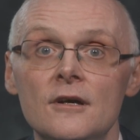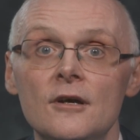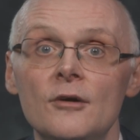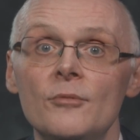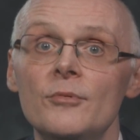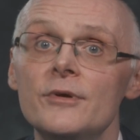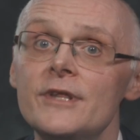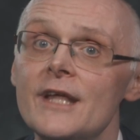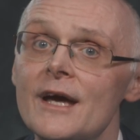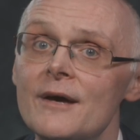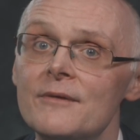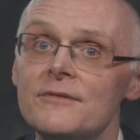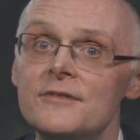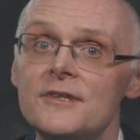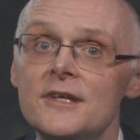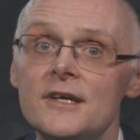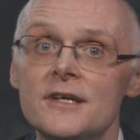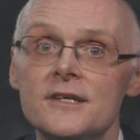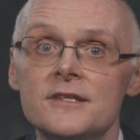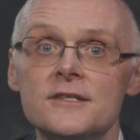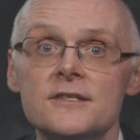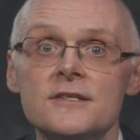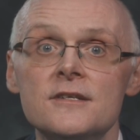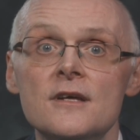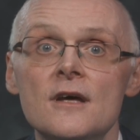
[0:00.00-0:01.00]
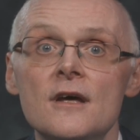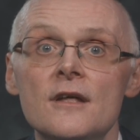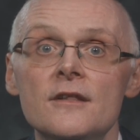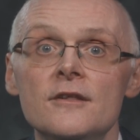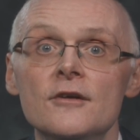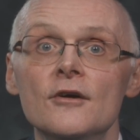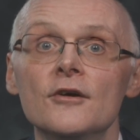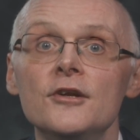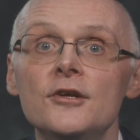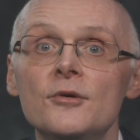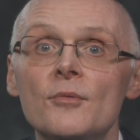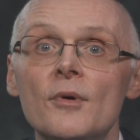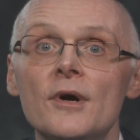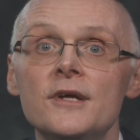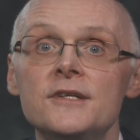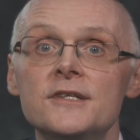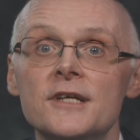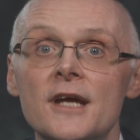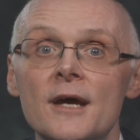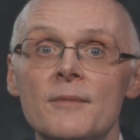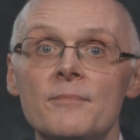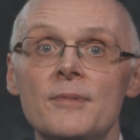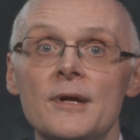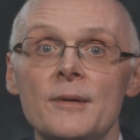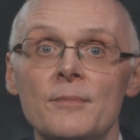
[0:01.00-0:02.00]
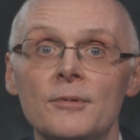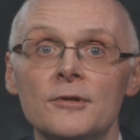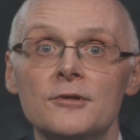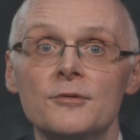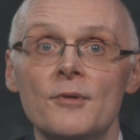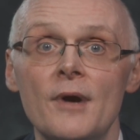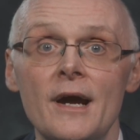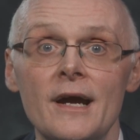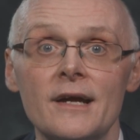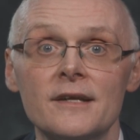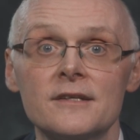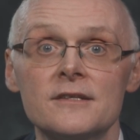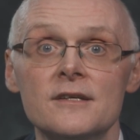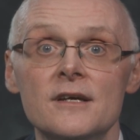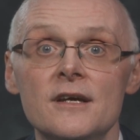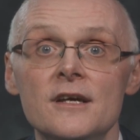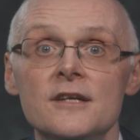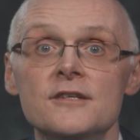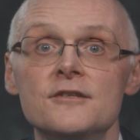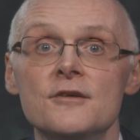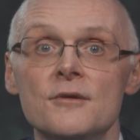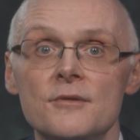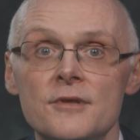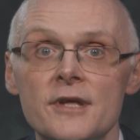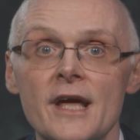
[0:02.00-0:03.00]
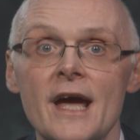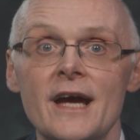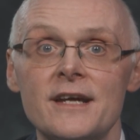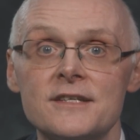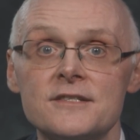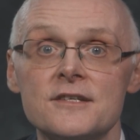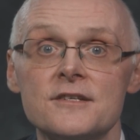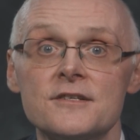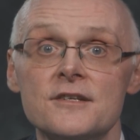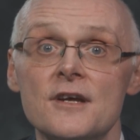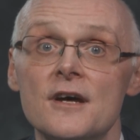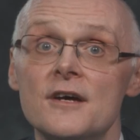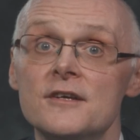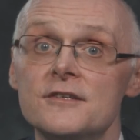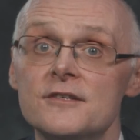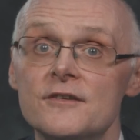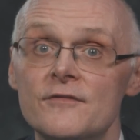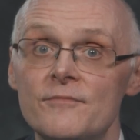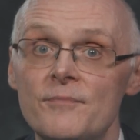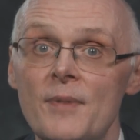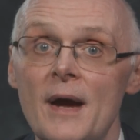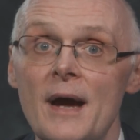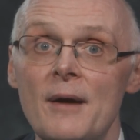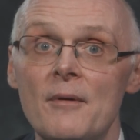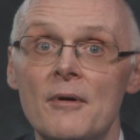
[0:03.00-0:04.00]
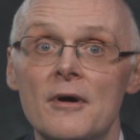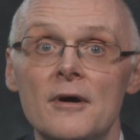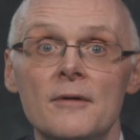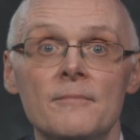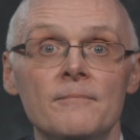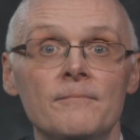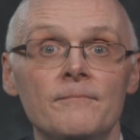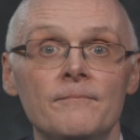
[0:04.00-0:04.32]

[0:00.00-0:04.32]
Without this, the only way to get people to act is through the exercise of power.